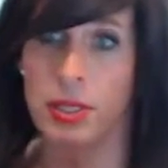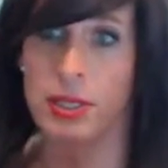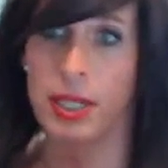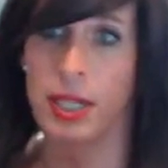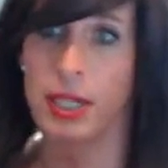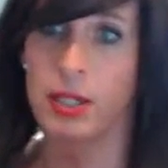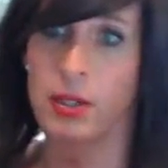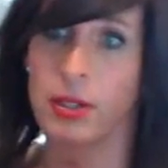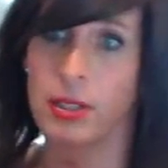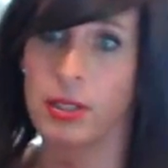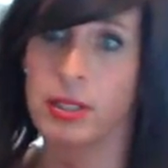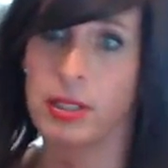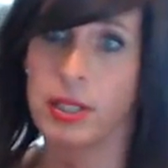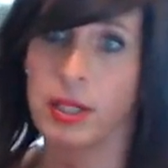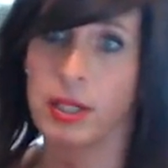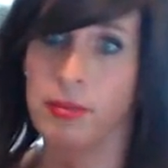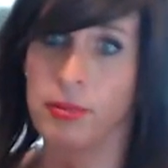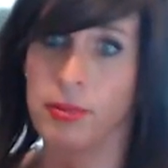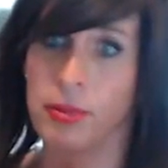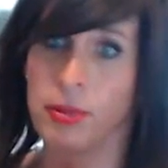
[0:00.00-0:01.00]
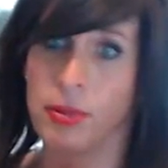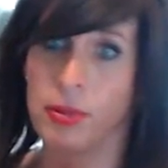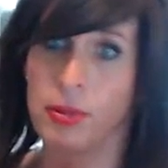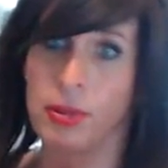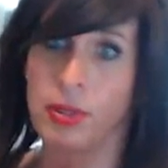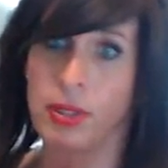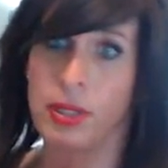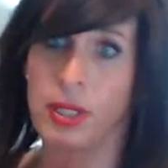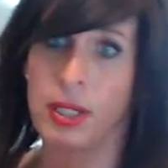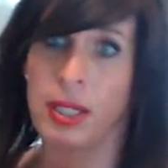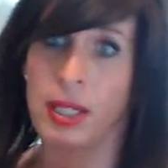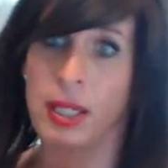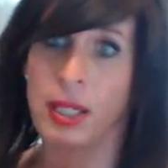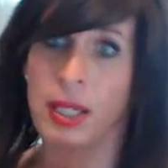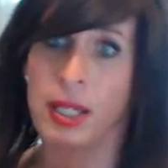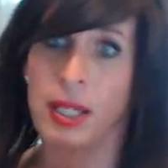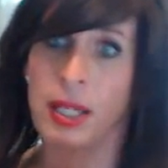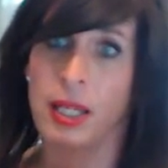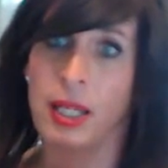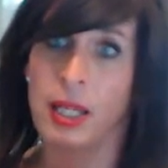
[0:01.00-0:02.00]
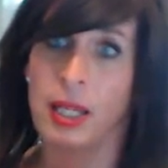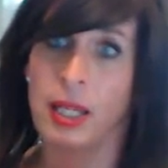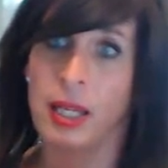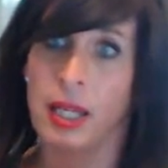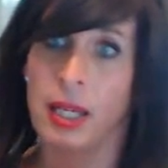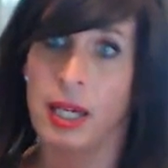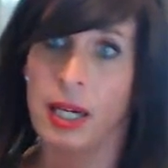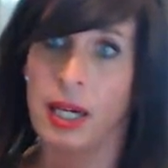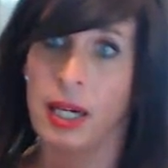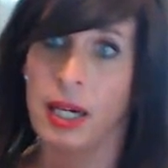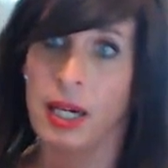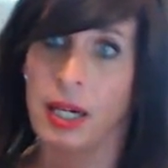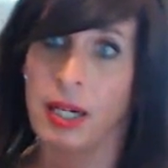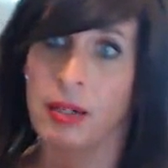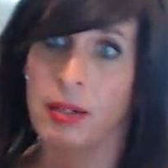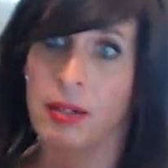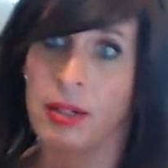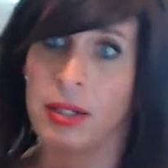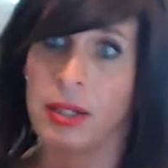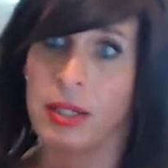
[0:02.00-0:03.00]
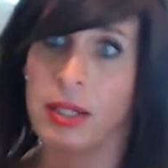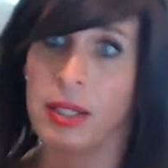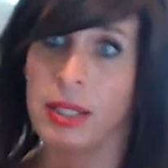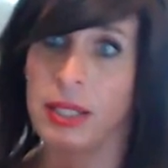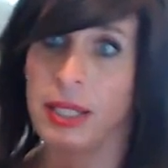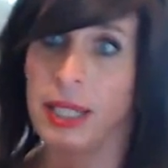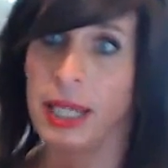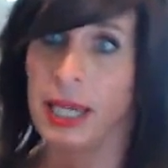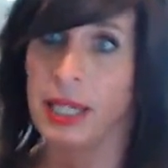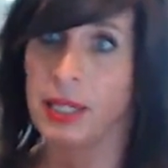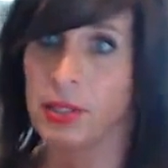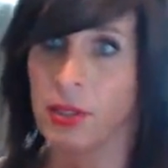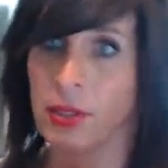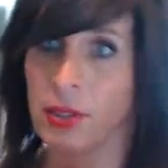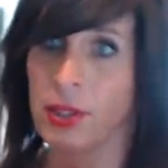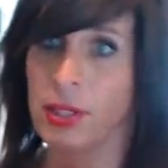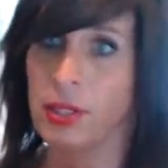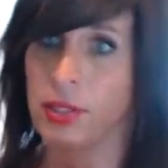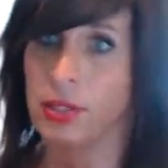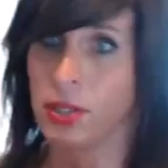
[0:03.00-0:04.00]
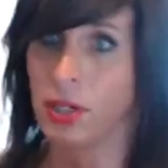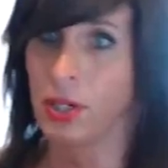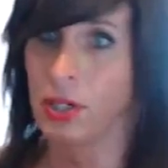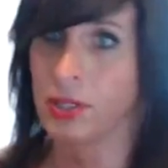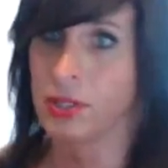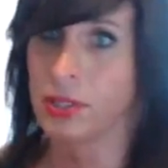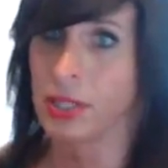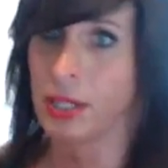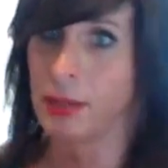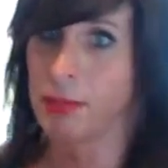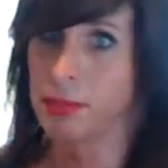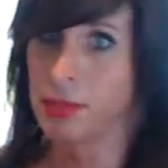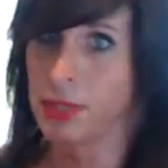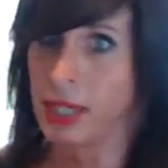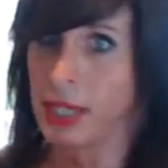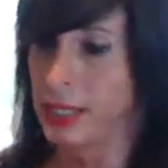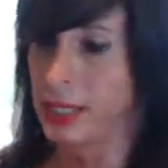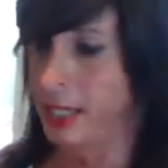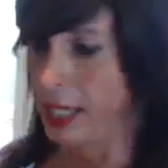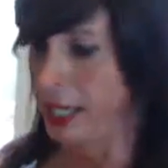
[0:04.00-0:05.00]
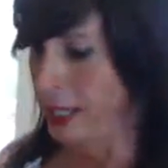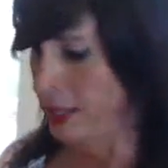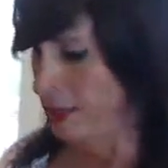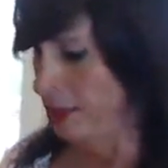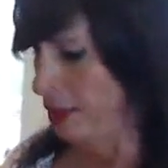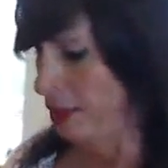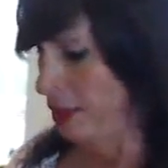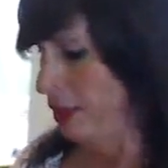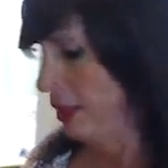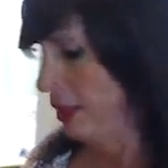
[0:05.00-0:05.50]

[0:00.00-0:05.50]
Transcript: Jen always helpful. Uh, yeah, turn the jars upside down.